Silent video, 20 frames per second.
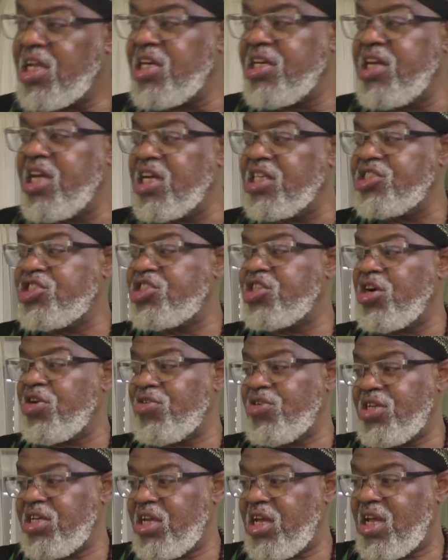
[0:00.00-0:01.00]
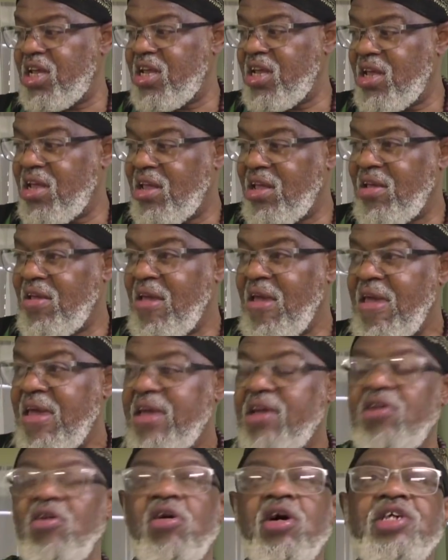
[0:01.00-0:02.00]
in their journey,
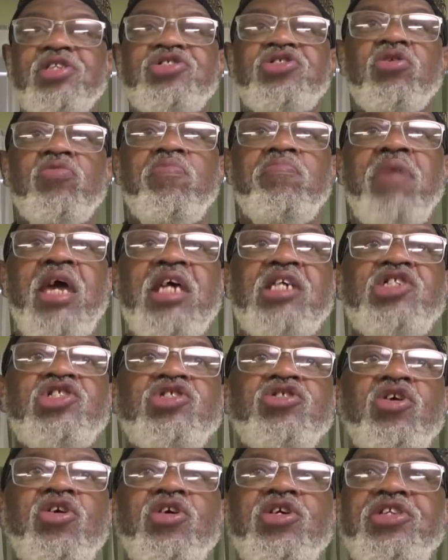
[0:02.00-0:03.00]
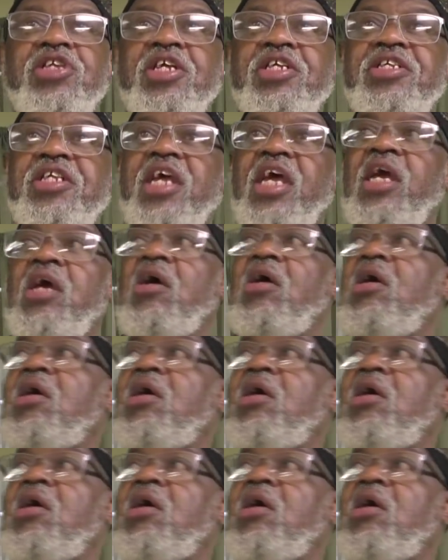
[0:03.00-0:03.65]
in order to make sure that they